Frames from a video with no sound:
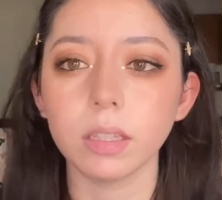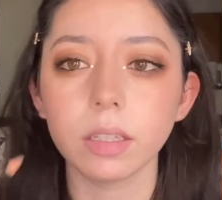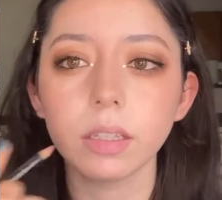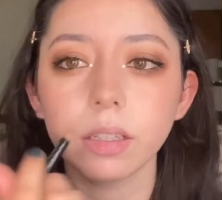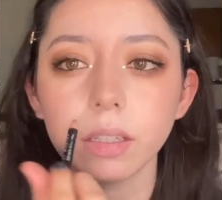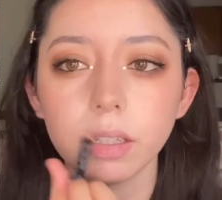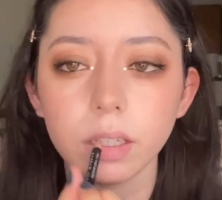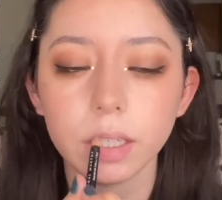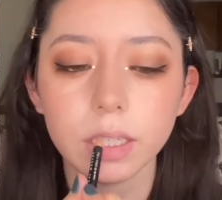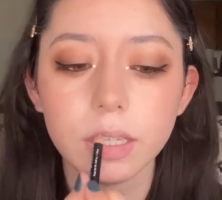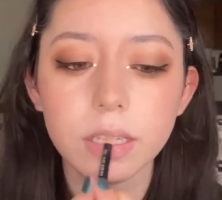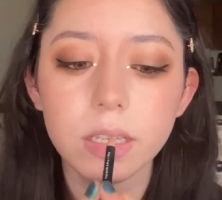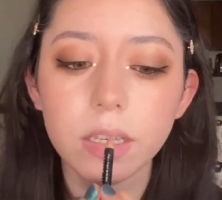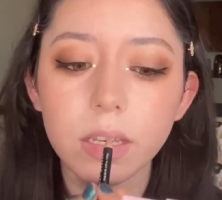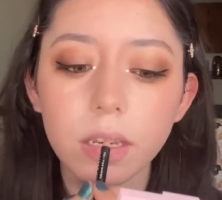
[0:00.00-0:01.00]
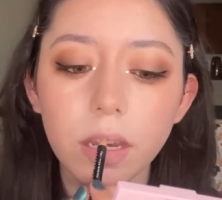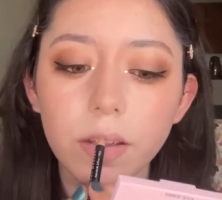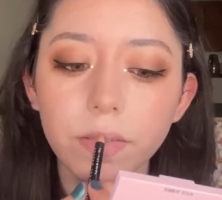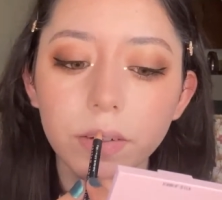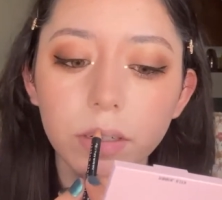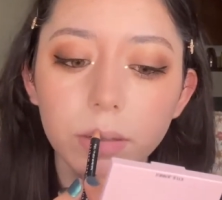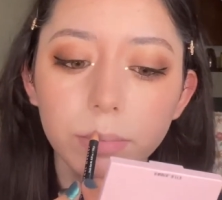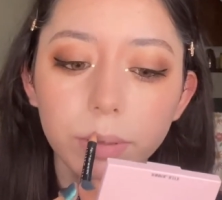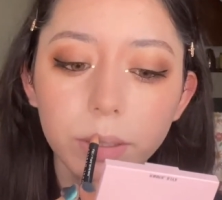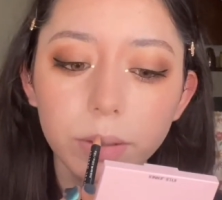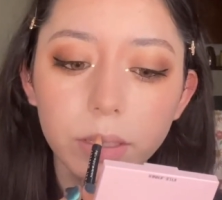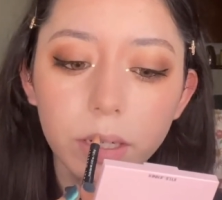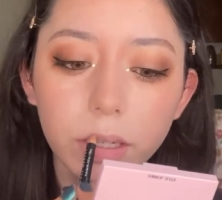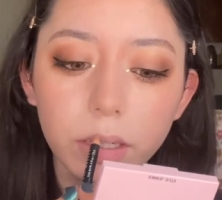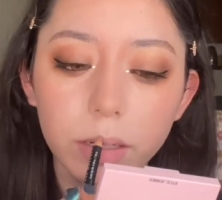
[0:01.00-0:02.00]
Look is never complete
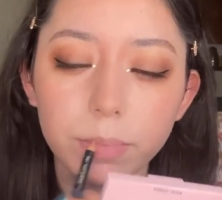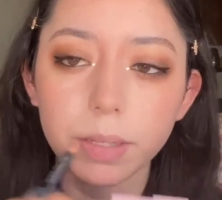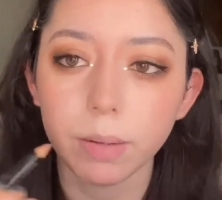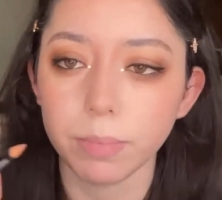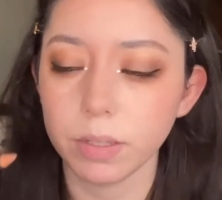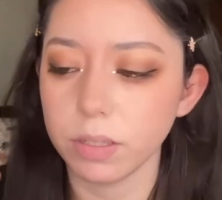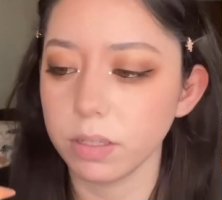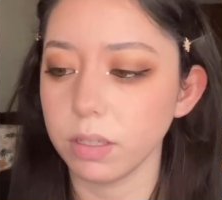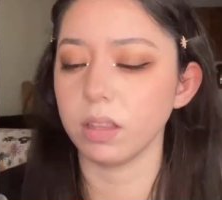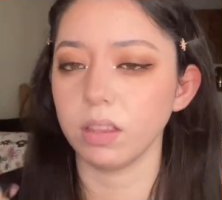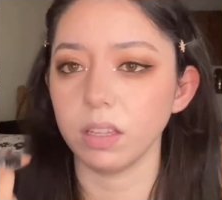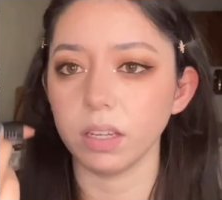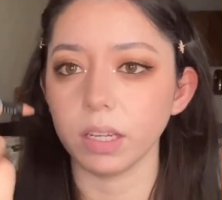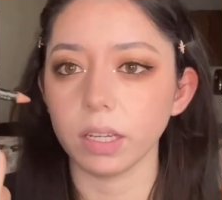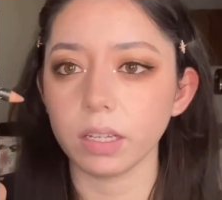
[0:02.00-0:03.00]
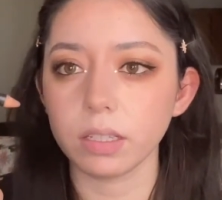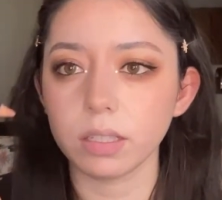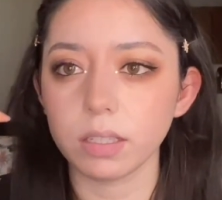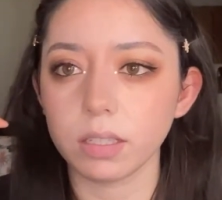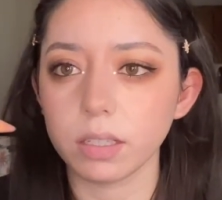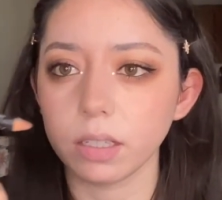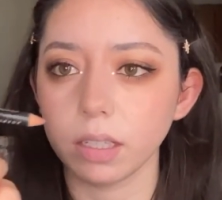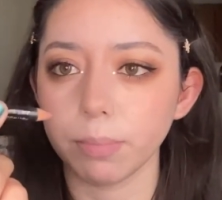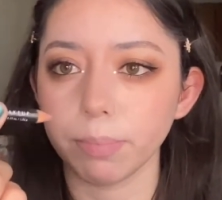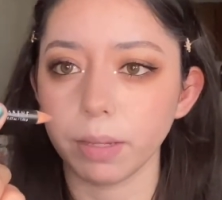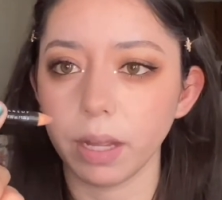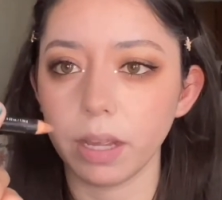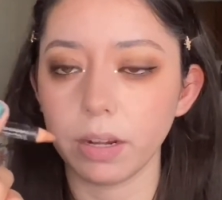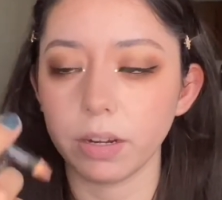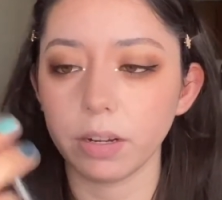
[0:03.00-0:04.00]
without lips. I'm using the NYX lip
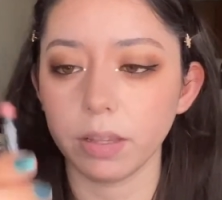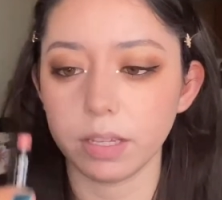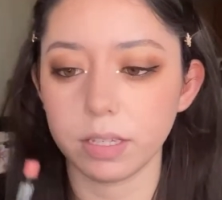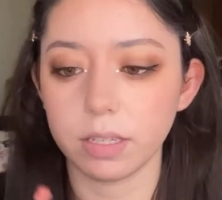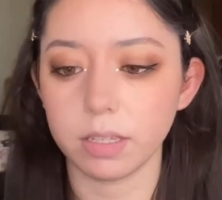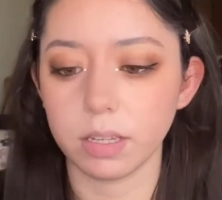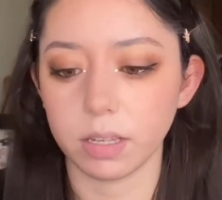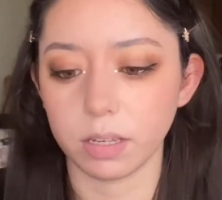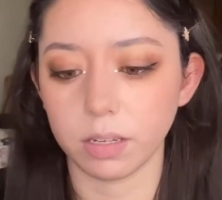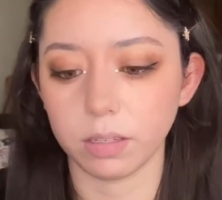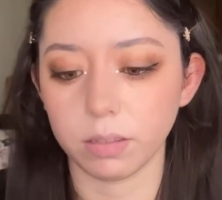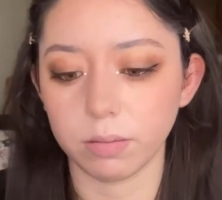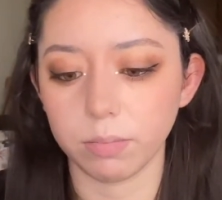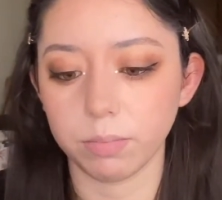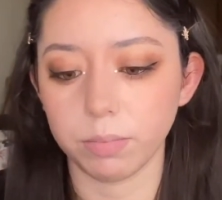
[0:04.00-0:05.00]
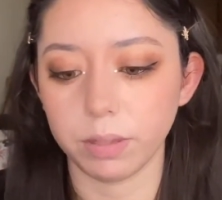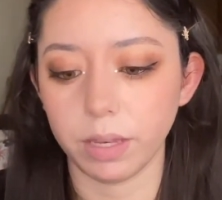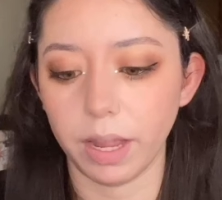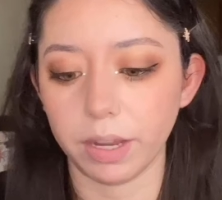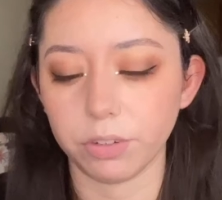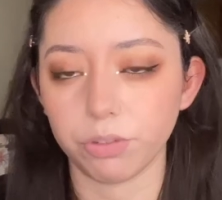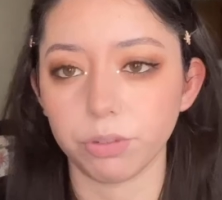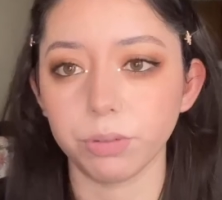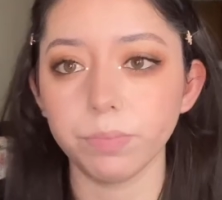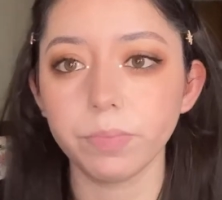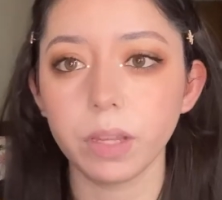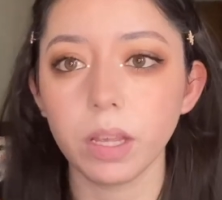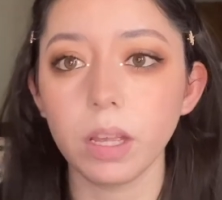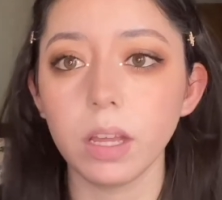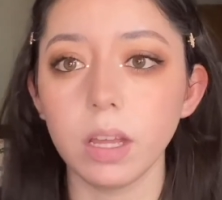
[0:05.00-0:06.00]
liner. This is a natural.
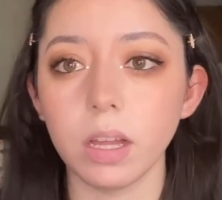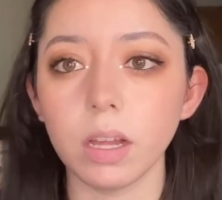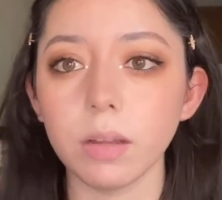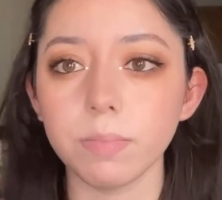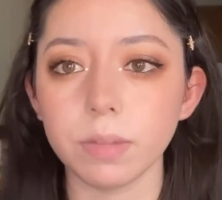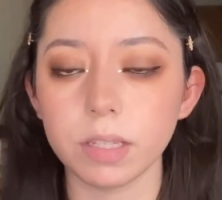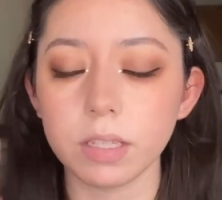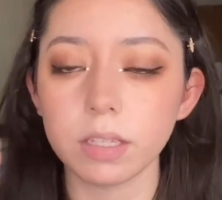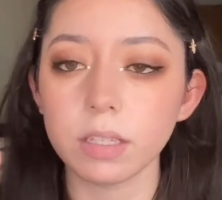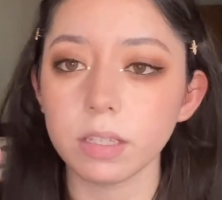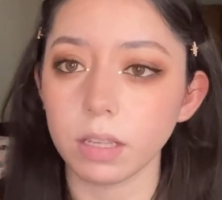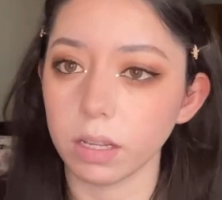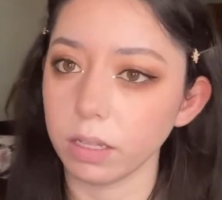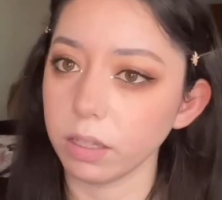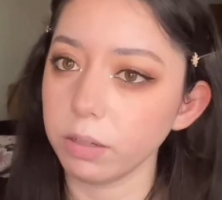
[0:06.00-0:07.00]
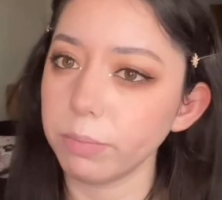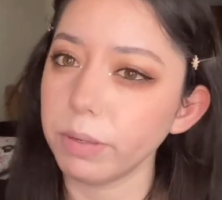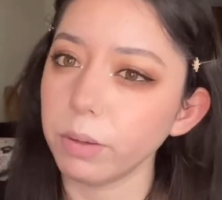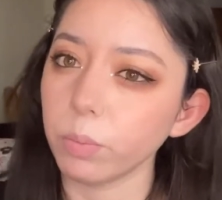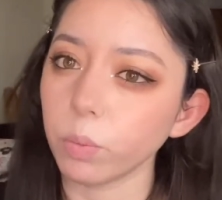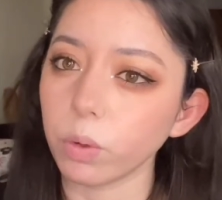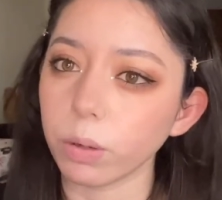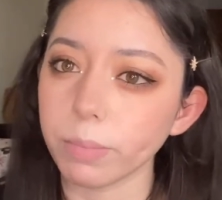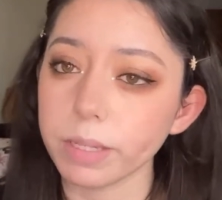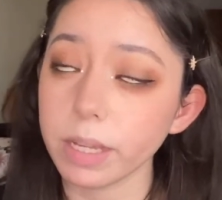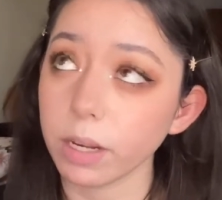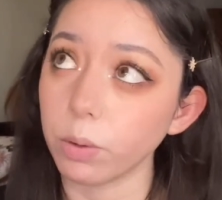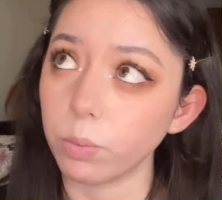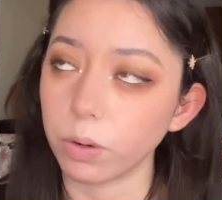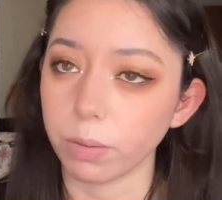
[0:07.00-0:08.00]
This is a little bit warm. It's like
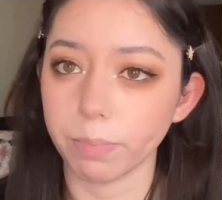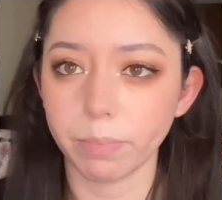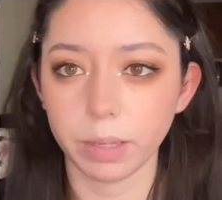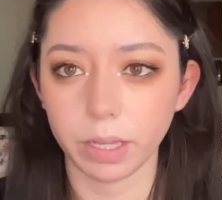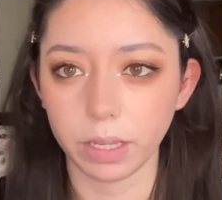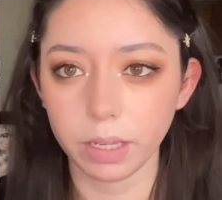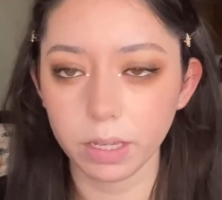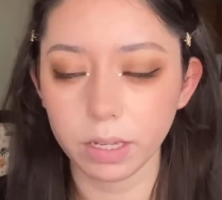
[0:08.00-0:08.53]
a warm pink.